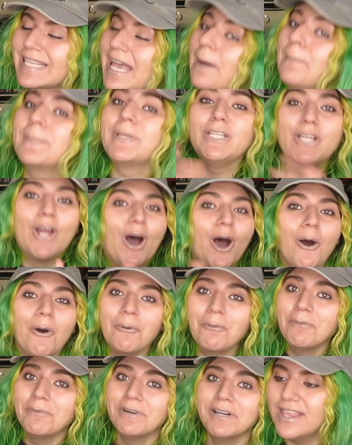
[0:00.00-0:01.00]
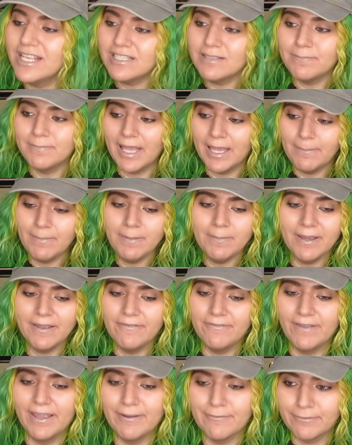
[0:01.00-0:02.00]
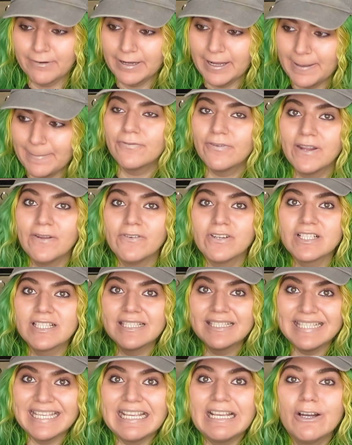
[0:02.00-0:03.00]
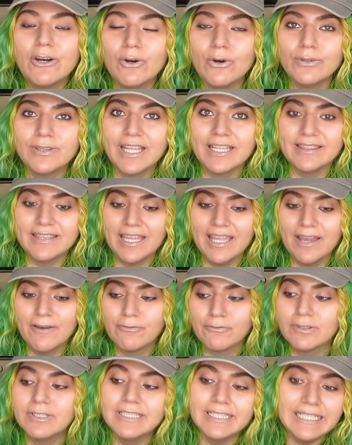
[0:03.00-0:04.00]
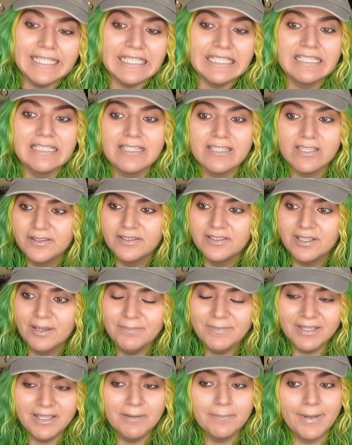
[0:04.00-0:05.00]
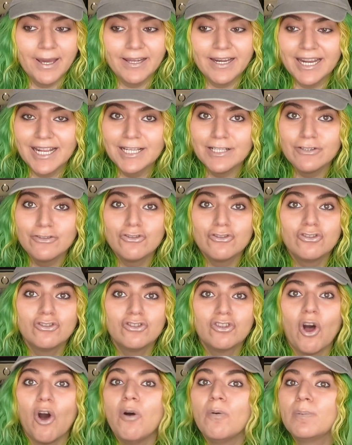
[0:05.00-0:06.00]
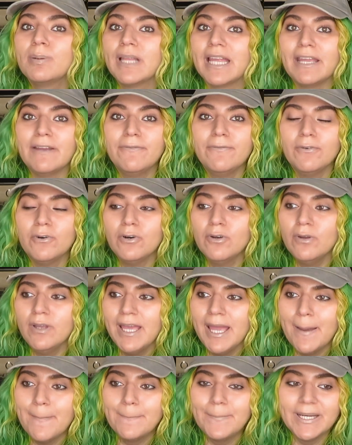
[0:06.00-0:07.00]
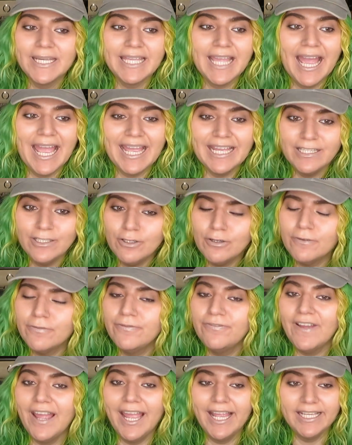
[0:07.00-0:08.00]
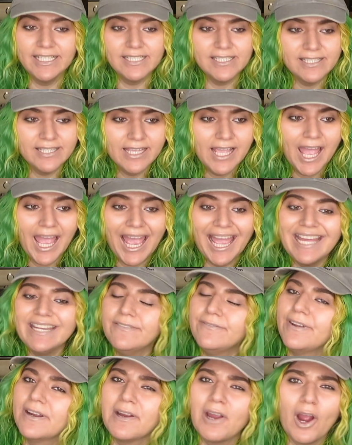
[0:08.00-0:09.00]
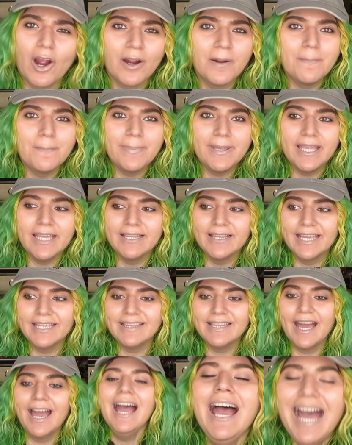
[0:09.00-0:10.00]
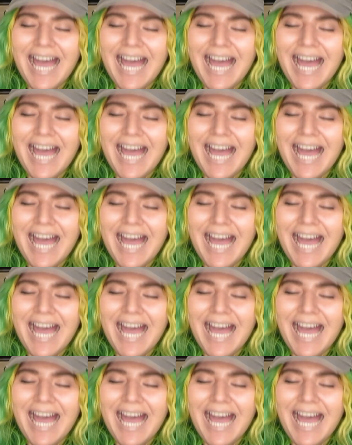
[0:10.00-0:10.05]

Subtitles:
Tell me no. This may be my favorite single that they have released. Something about it is so playful, but yet in your face and very R&B, like that,